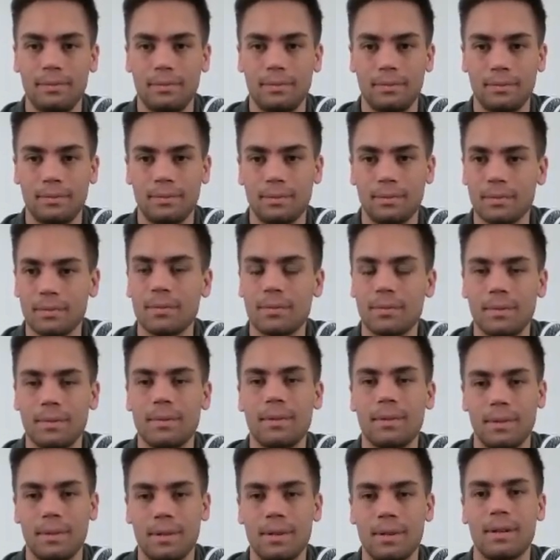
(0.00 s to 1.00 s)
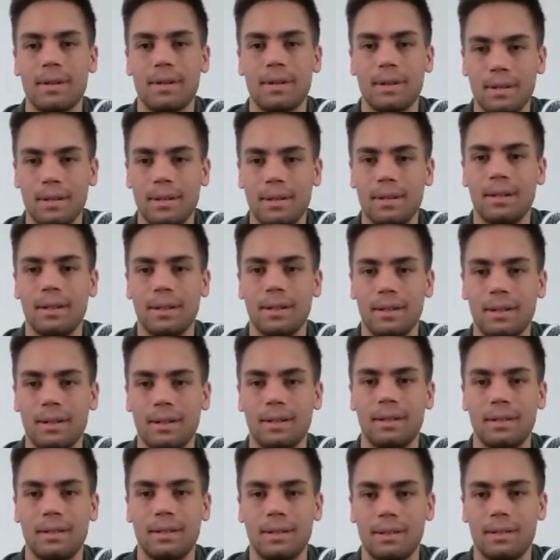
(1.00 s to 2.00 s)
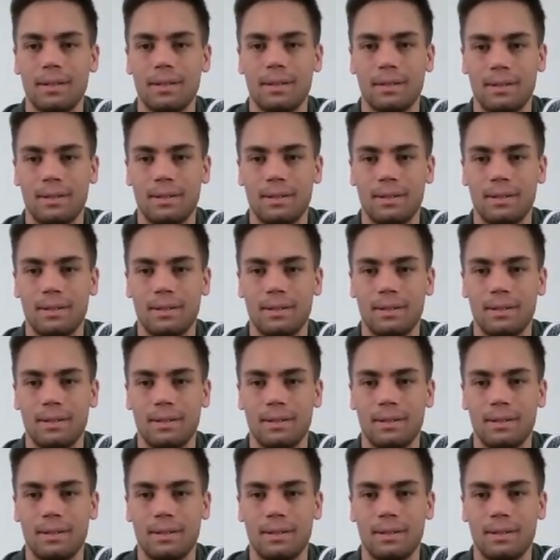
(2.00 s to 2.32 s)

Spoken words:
(silent)